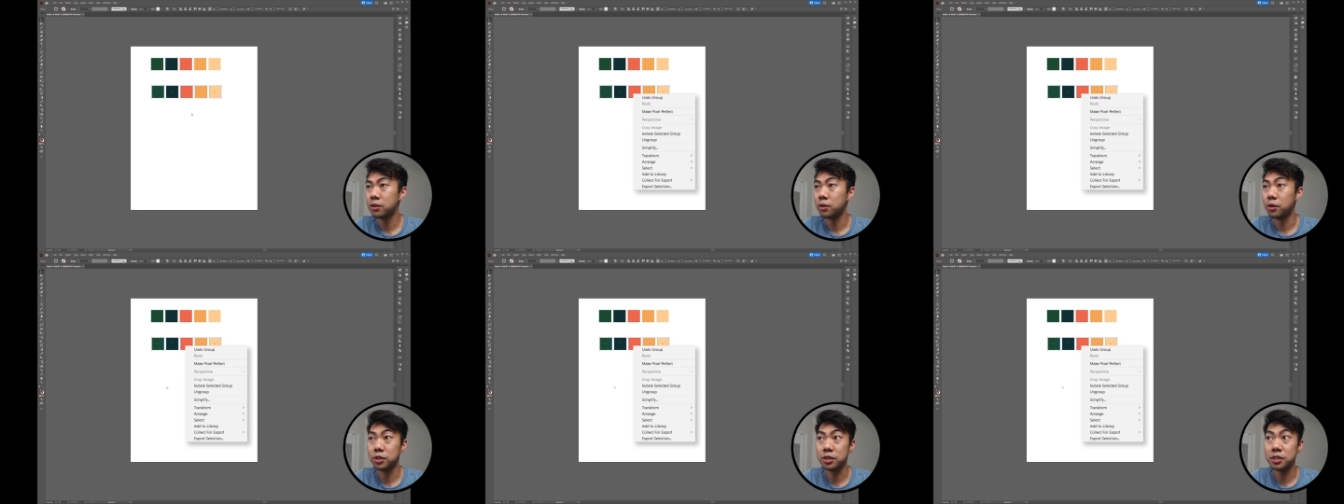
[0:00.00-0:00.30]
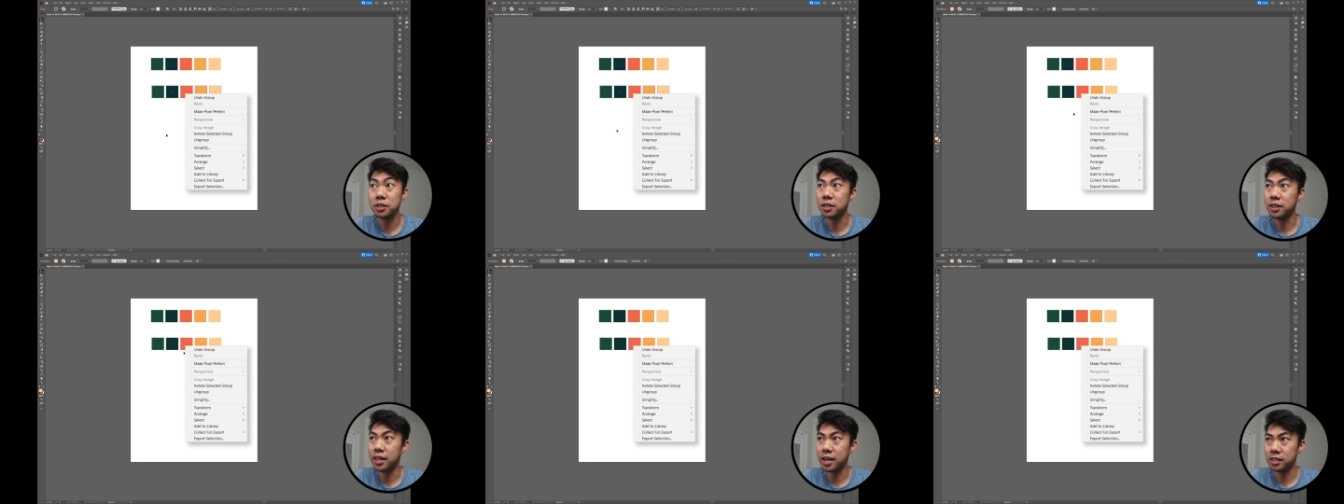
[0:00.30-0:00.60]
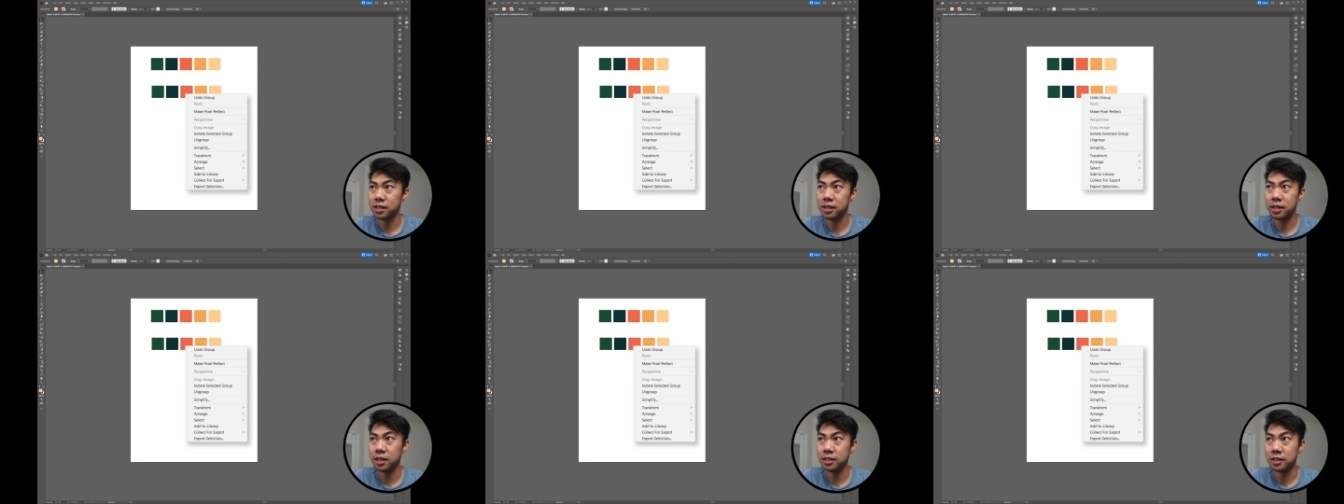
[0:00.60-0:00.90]
or just
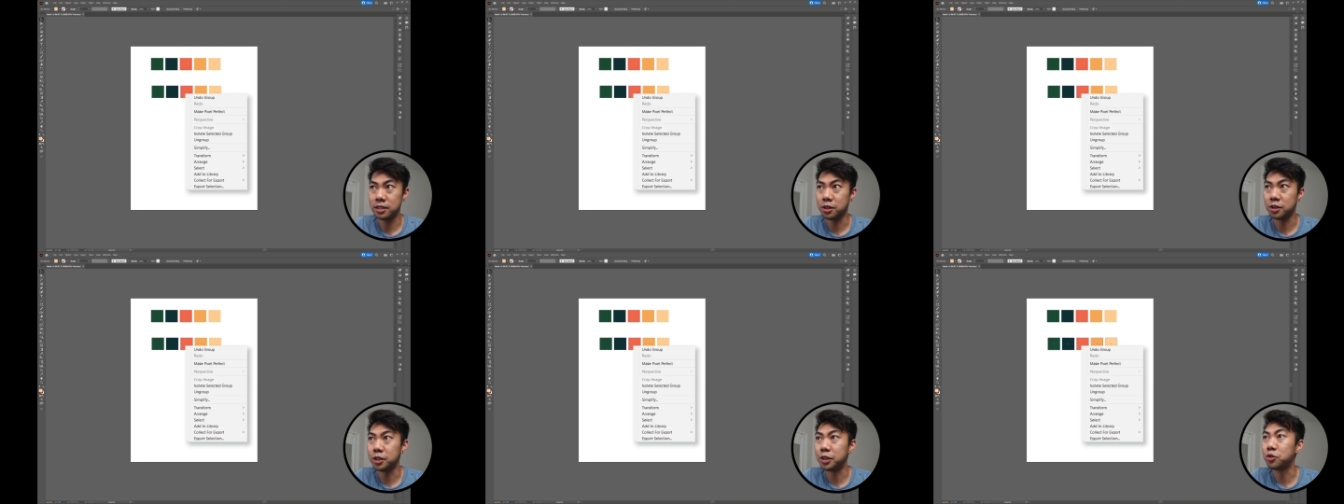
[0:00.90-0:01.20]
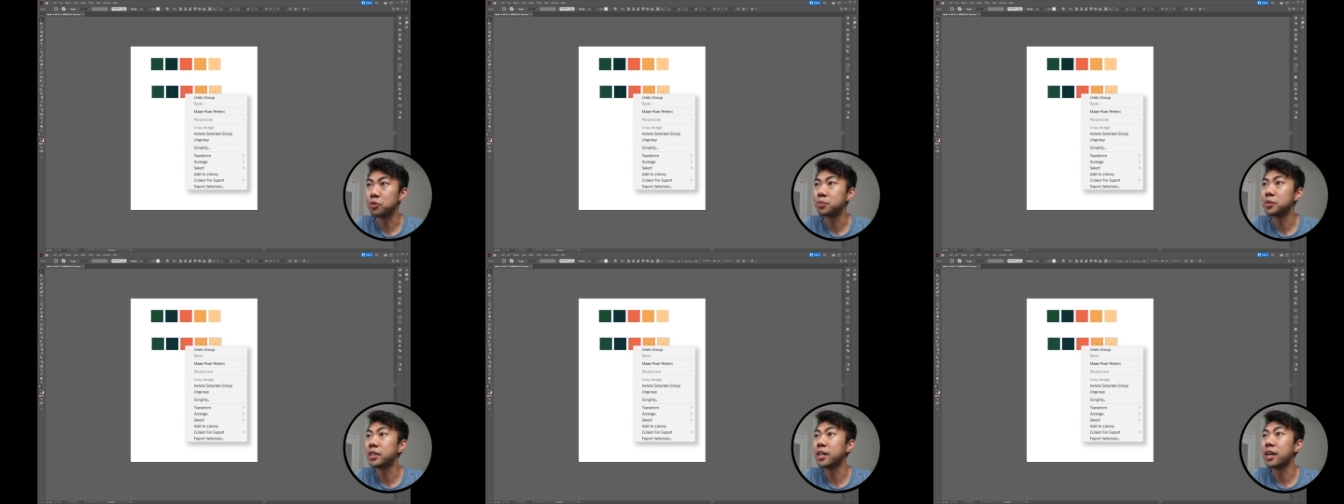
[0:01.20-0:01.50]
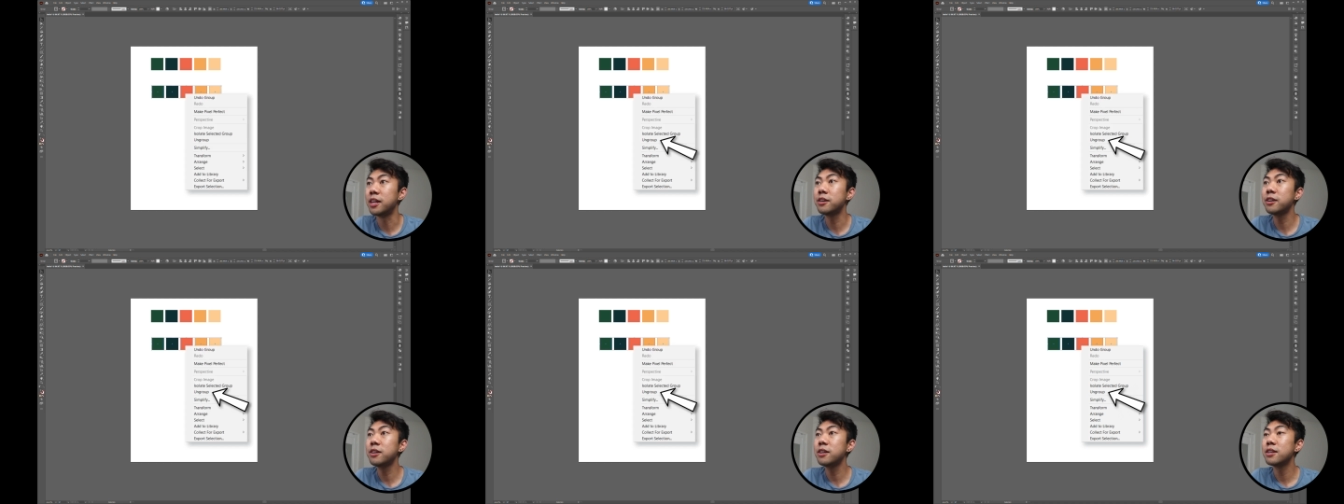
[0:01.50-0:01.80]
select it because it's already grouped
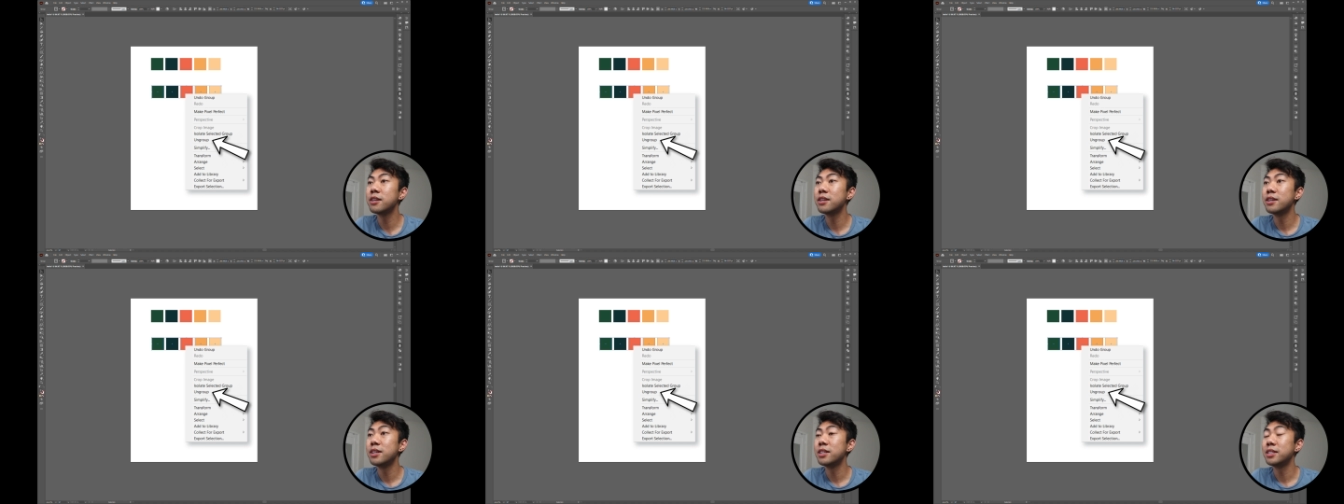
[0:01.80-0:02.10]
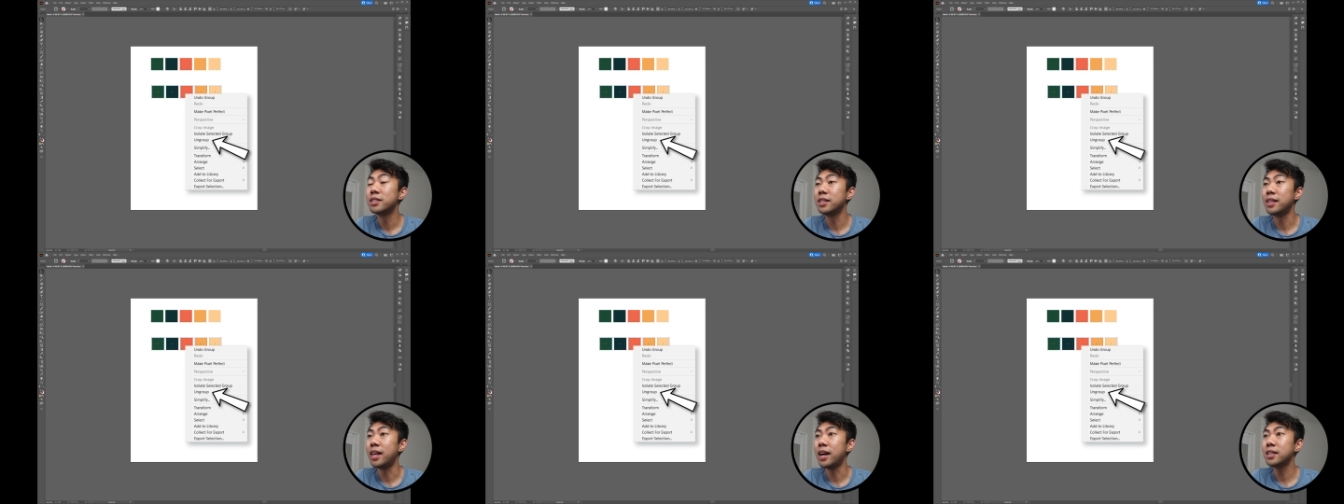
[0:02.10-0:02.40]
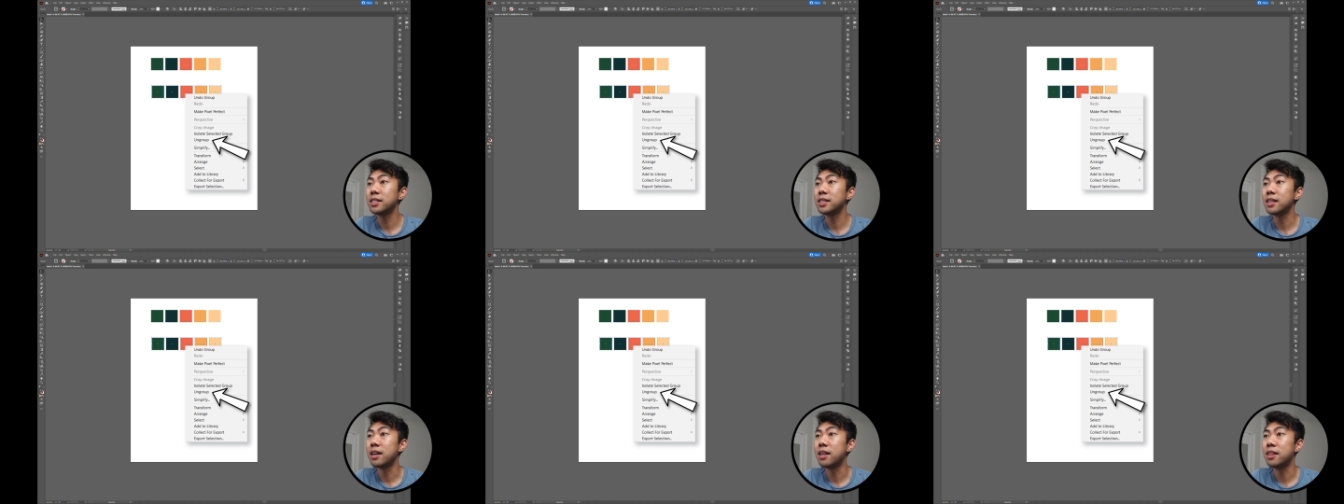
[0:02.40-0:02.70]
together.
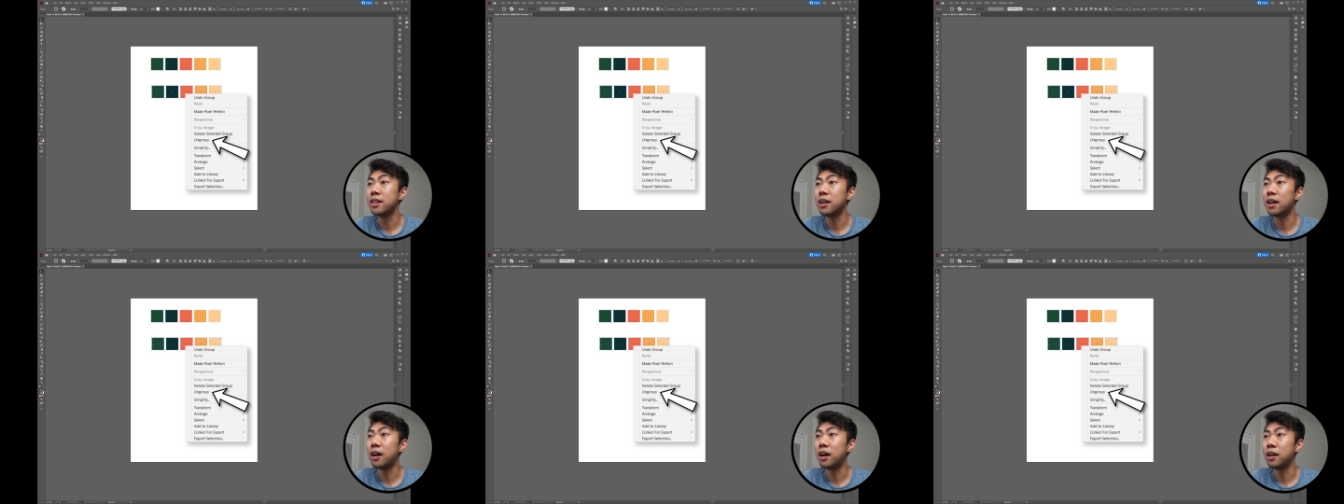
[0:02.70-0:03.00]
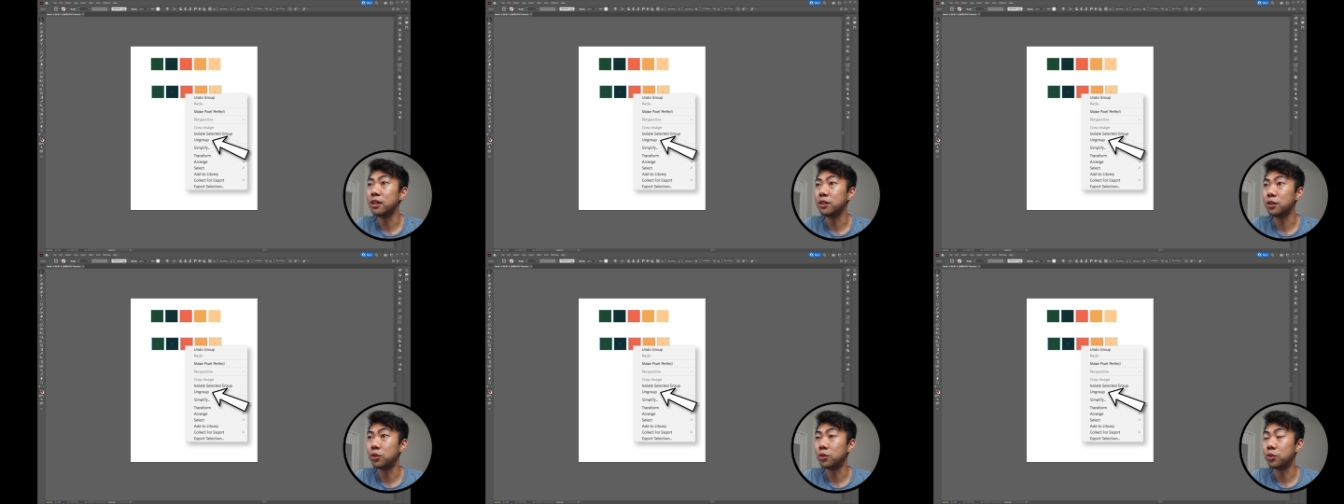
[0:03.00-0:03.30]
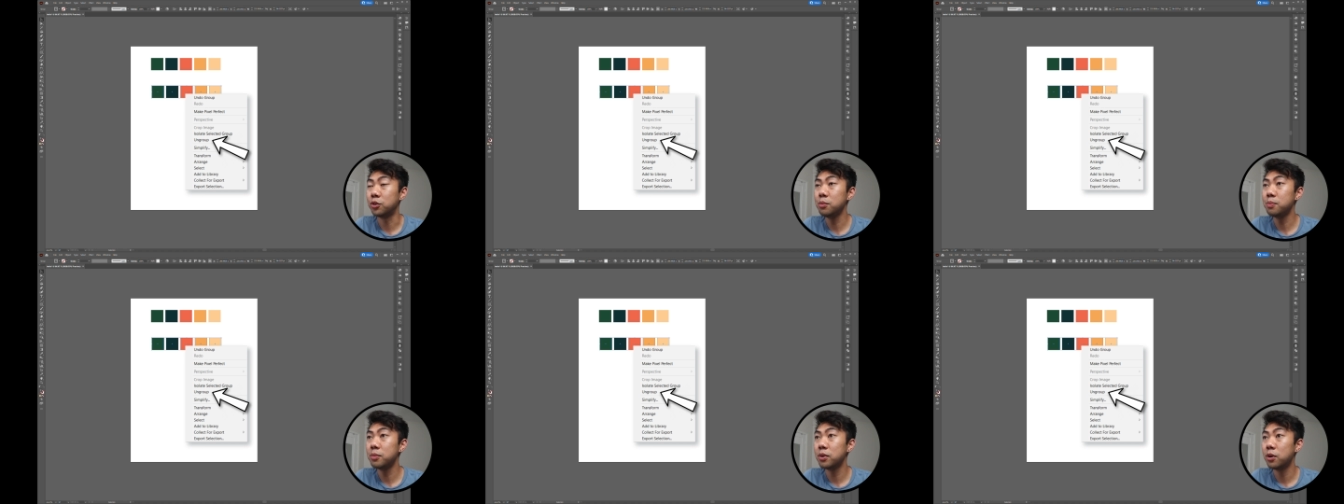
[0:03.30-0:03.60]
Select, and then
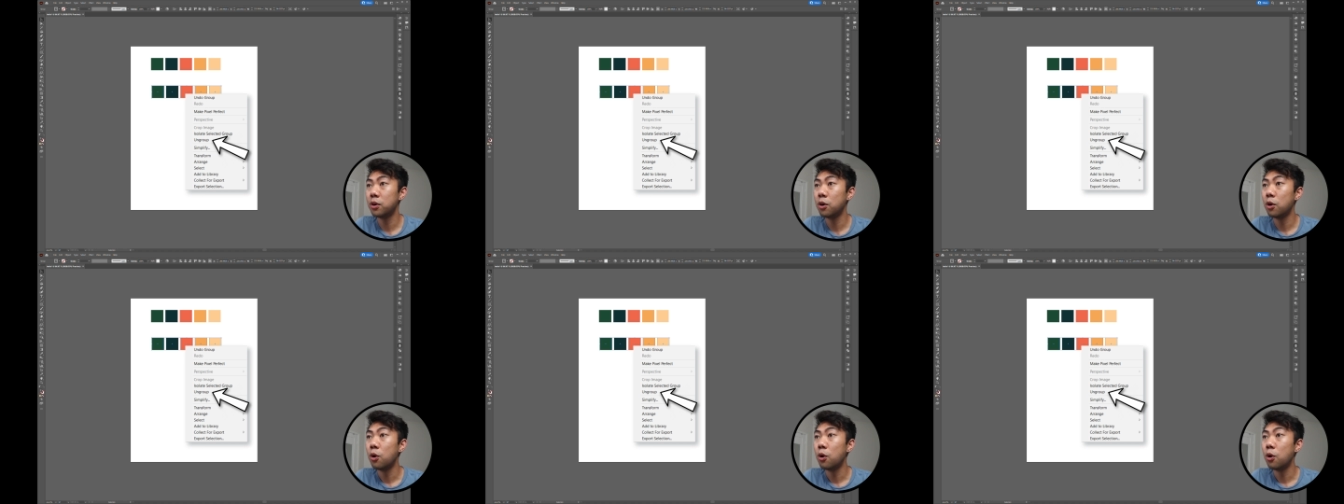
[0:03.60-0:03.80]
ungroup.